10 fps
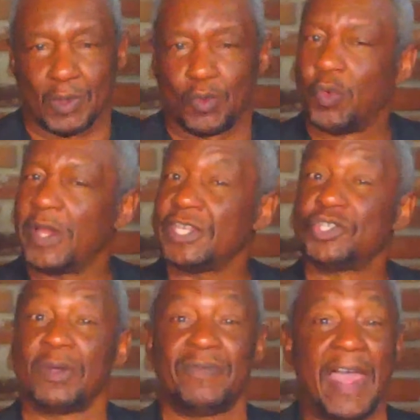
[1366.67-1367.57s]
What is
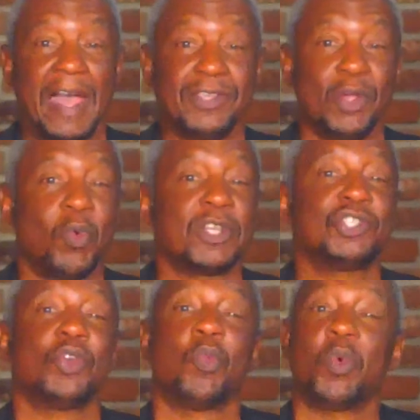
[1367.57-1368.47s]
your value? What is
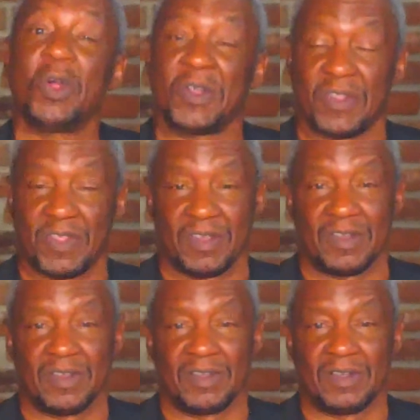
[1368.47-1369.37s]
your worth?
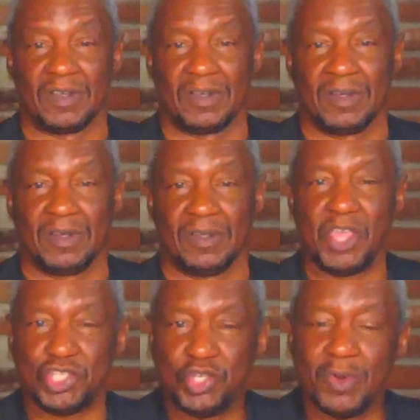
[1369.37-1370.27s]

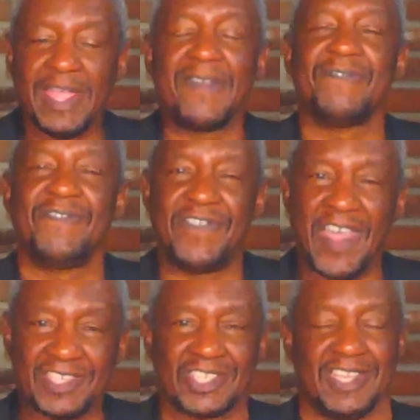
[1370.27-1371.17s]
That you're
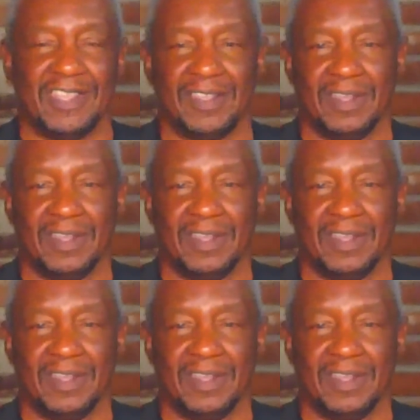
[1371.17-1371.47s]
investing